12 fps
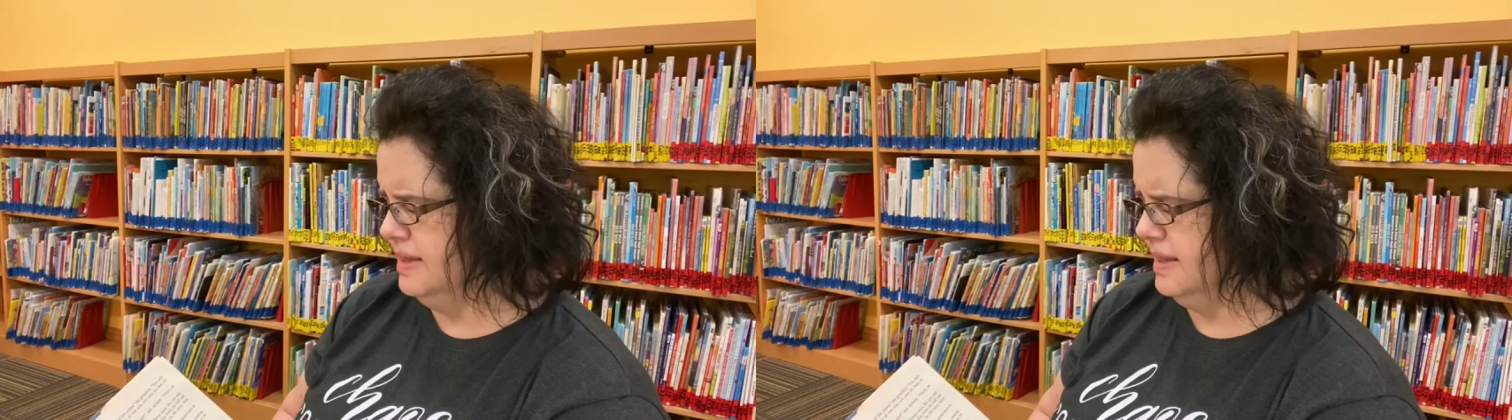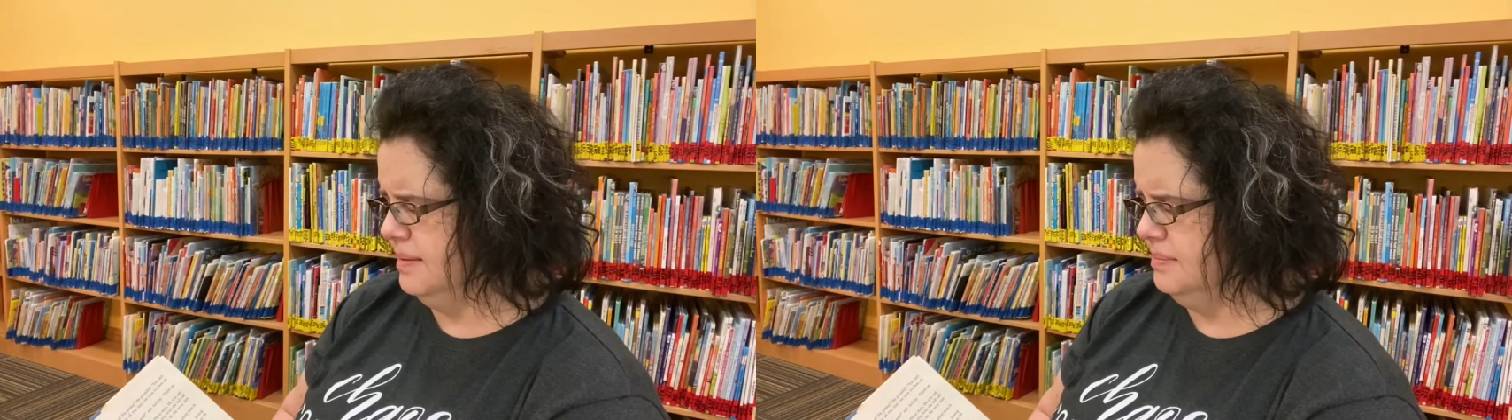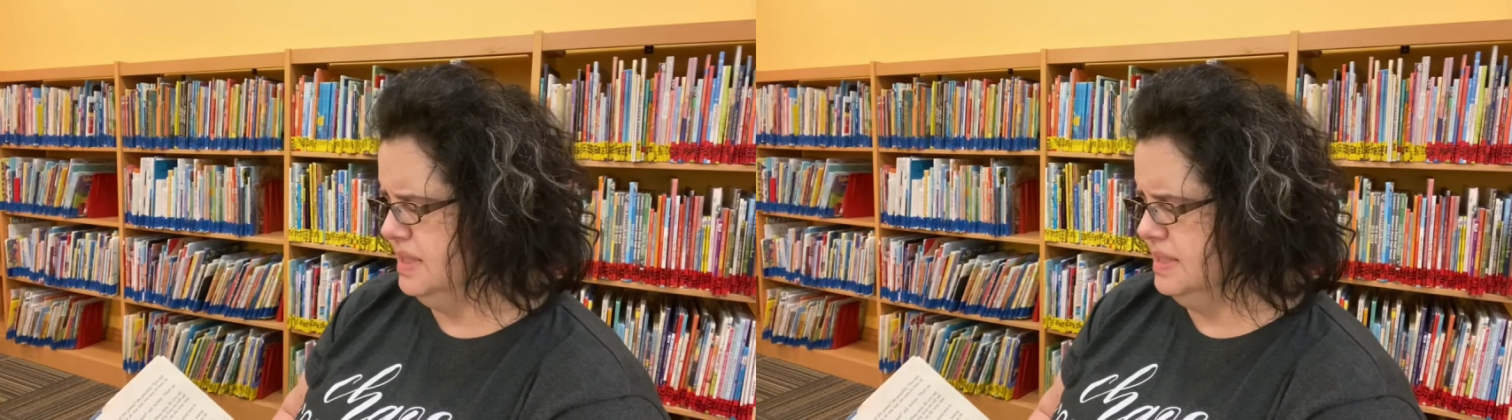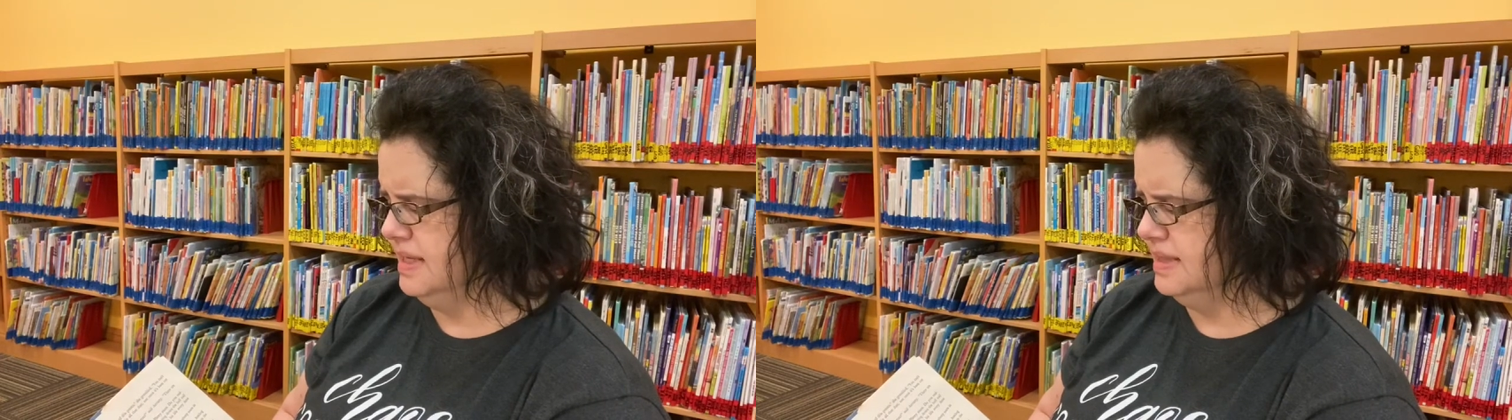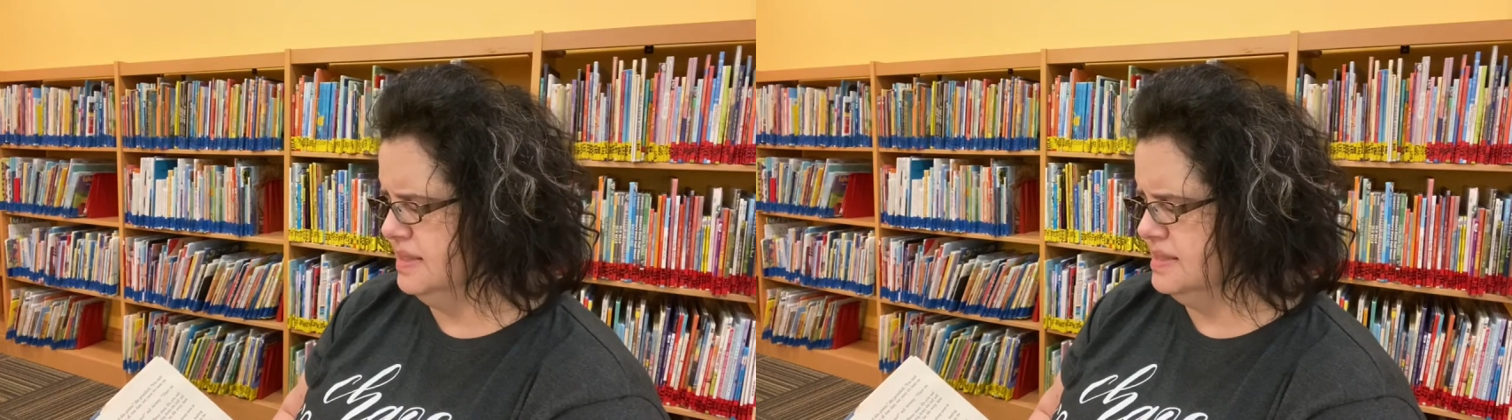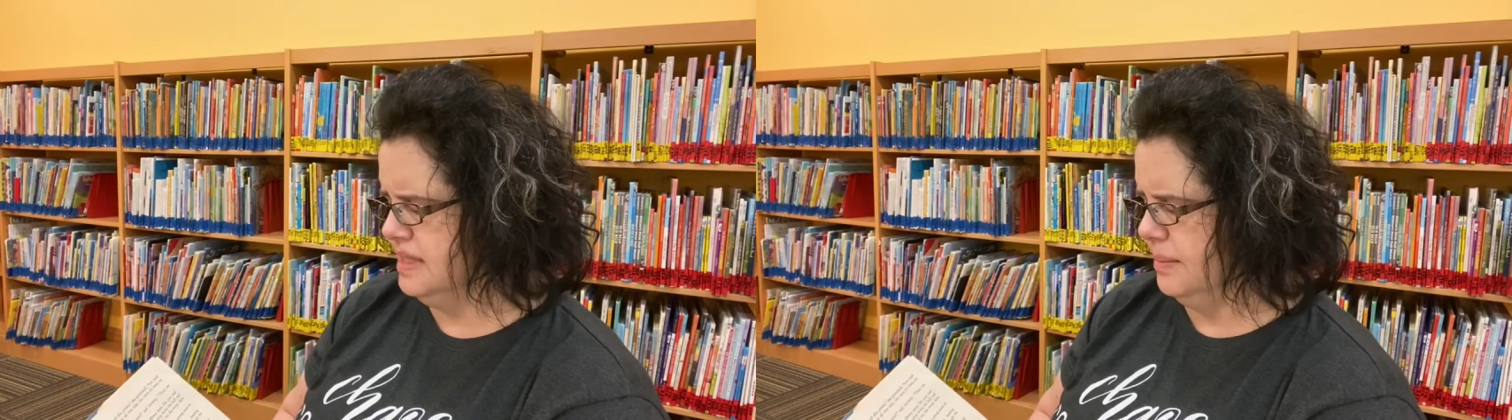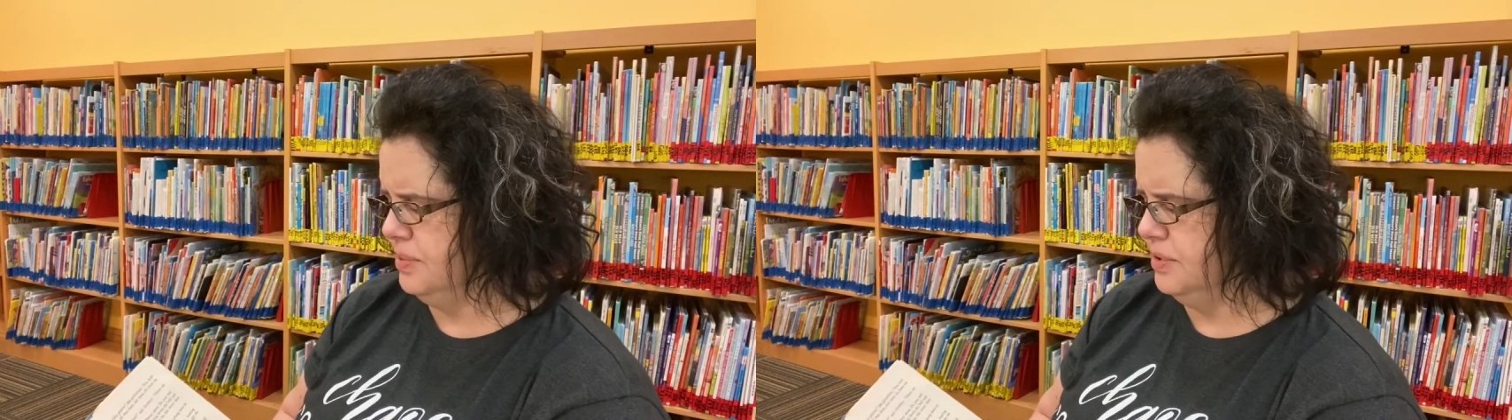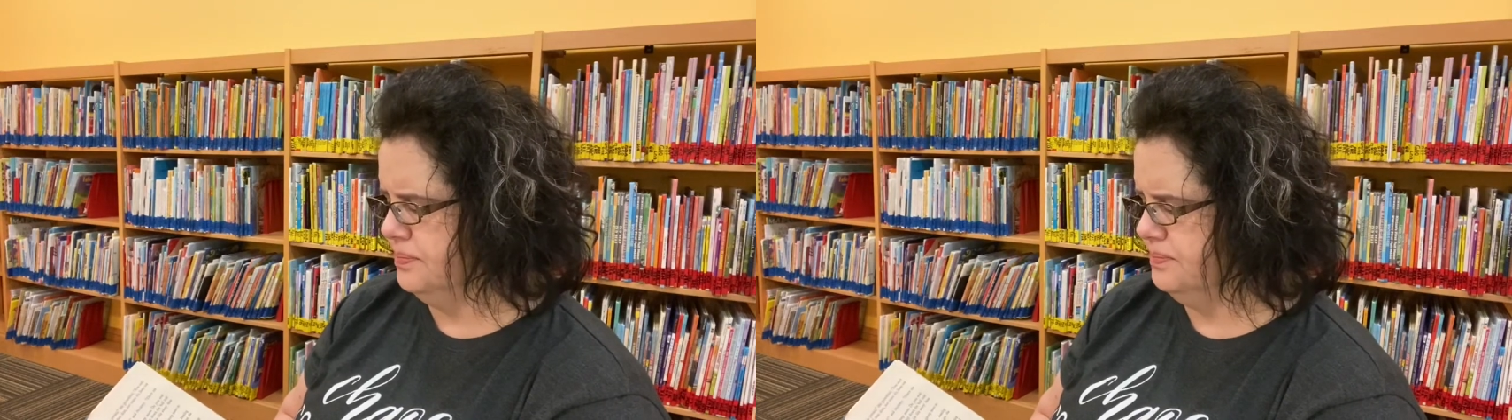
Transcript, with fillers: let me get the supper.